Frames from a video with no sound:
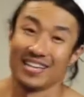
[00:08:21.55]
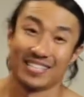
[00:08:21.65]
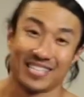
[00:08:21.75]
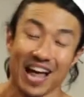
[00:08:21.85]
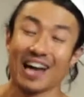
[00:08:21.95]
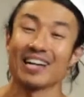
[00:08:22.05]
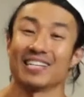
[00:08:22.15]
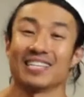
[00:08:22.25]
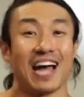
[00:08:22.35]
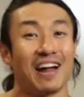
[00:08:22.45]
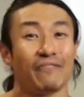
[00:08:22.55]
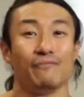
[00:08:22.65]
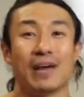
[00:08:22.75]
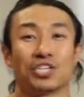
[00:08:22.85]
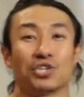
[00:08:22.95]
It's a lot of
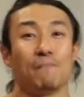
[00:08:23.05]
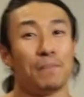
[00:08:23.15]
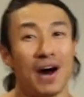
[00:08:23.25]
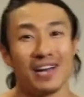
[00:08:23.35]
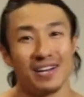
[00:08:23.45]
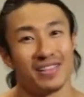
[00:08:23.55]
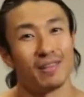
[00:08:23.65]
information, but